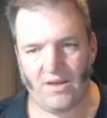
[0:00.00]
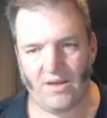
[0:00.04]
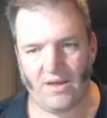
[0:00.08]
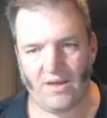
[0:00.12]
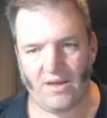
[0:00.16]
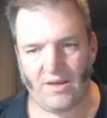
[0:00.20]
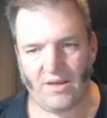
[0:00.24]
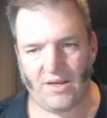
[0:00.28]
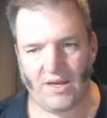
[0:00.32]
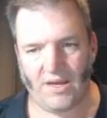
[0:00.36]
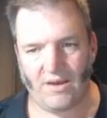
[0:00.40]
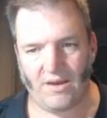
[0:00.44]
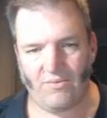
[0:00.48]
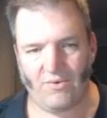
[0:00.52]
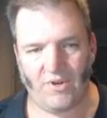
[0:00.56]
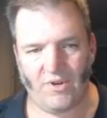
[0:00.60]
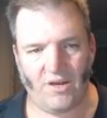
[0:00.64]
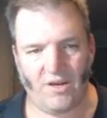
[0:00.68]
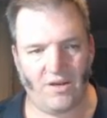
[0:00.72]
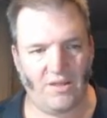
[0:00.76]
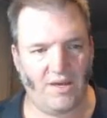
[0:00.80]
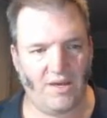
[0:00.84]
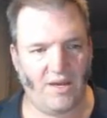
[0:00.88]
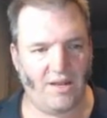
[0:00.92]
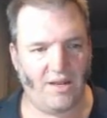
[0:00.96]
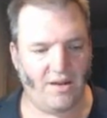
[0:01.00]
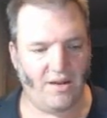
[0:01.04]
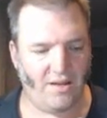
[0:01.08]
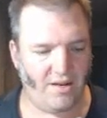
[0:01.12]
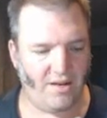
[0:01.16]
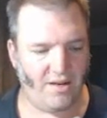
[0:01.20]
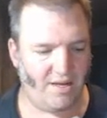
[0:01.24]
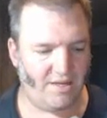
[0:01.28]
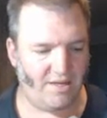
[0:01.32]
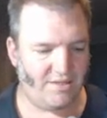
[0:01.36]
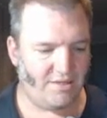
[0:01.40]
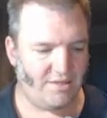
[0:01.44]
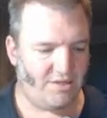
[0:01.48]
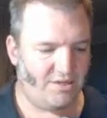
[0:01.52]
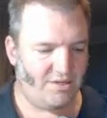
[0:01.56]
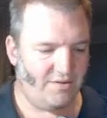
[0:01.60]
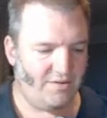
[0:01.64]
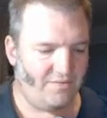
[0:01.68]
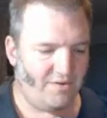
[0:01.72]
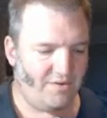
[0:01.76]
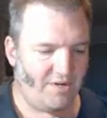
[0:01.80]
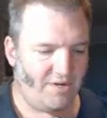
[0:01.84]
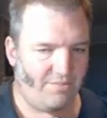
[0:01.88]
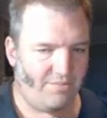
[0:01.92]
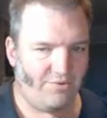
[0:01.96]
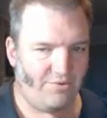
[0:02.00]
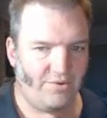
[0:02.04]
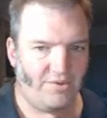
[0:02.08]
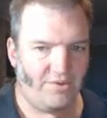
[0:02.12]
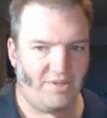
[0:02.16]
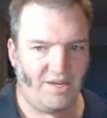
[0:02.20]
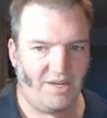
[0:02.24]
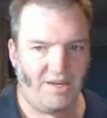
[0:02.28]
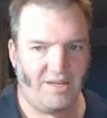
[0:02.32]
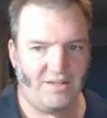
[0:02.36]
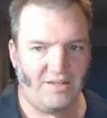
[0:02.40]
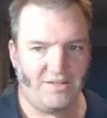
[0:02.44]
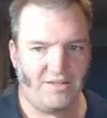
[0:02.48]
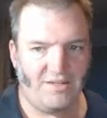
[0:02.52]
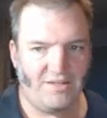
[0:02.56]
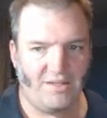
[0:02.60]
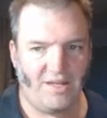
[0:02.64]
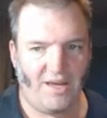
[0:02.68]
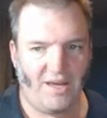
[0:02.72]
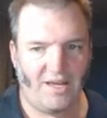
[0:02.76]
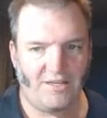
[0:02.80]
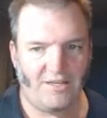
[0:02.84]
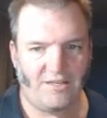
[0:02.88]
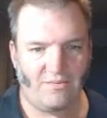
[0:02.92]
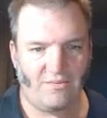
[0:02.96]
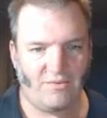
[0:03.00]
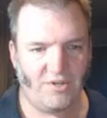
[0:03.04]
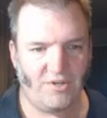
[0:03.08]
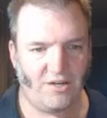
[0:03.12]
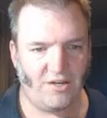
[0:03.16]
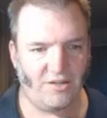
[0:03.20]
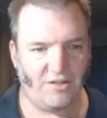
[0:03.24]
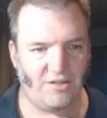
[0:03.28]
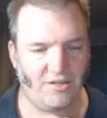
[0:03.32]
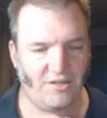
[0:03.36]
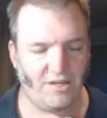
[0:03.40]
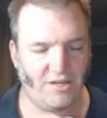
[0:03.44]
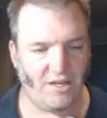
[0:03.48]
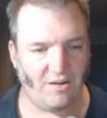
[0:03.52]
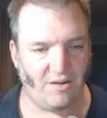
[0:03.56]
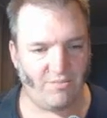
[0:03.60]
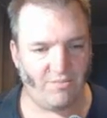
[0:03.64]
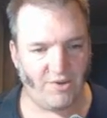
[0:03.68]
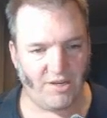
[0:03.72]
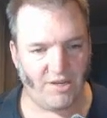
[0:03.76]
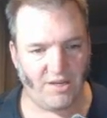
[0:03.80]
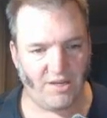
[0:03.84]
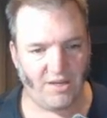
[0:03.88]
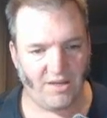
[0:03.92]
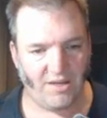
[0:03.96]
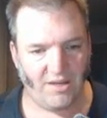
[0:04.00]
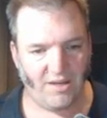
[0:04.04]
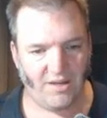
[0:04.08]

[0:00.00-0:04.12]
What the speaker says: Okay, we know that. It hasn't shifted up or down, so the asymptotes are going to be